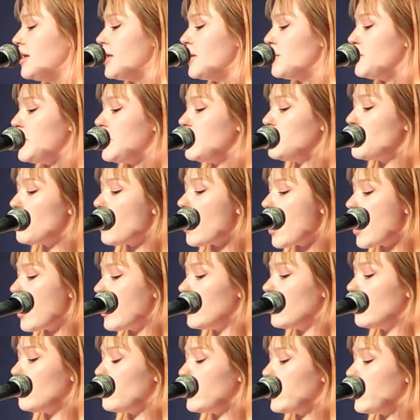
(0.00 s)

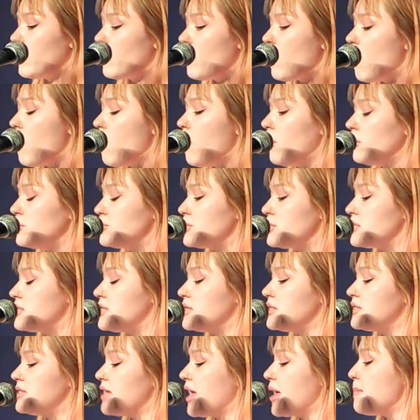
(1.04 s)
Meanwhile, we are all just
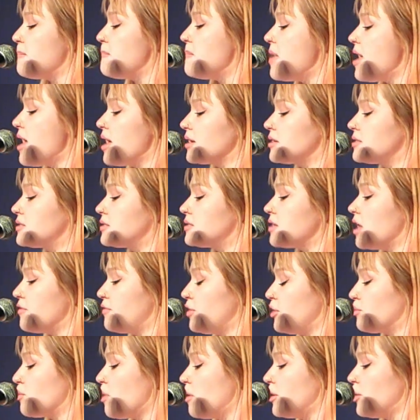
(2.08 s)
the same mix of
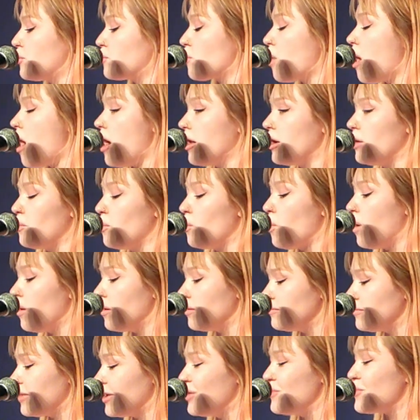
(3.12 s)
eroded, rod,
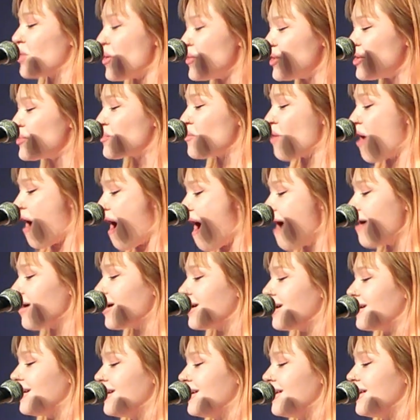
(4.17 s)
eroded
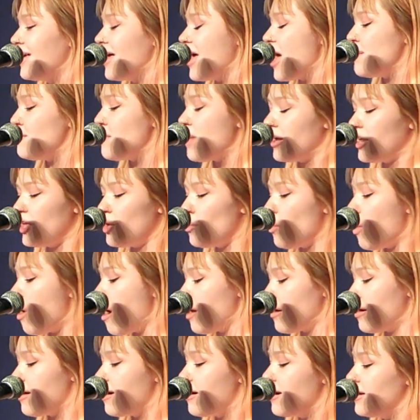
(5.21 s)
rock and muddy
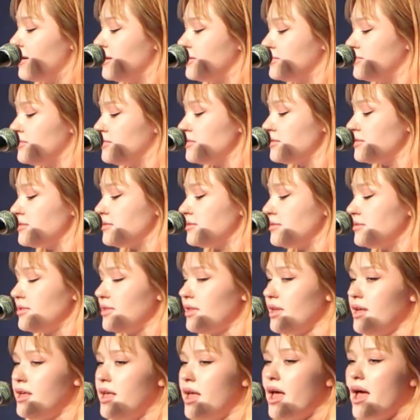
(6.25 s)
water.
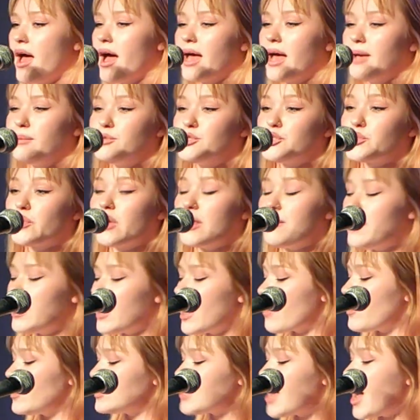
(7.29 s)
I'm screaming
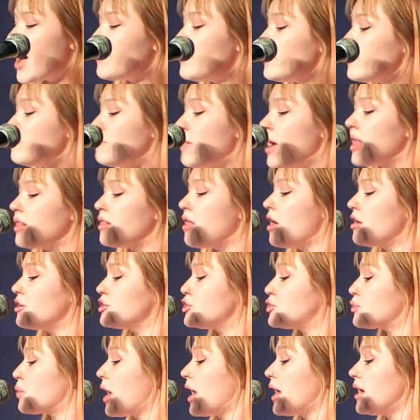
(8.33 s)
at the top of my
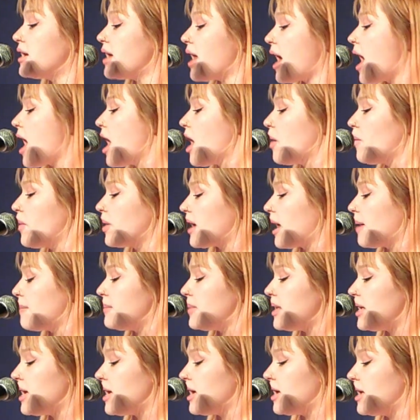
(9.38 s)
lungs right now, and I
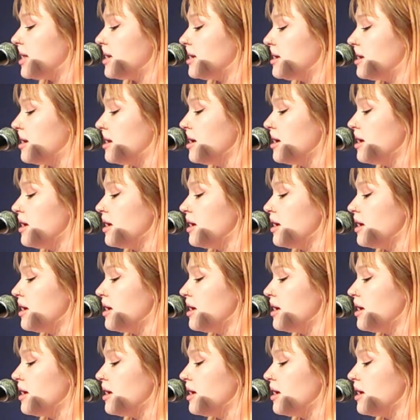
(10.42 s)
mean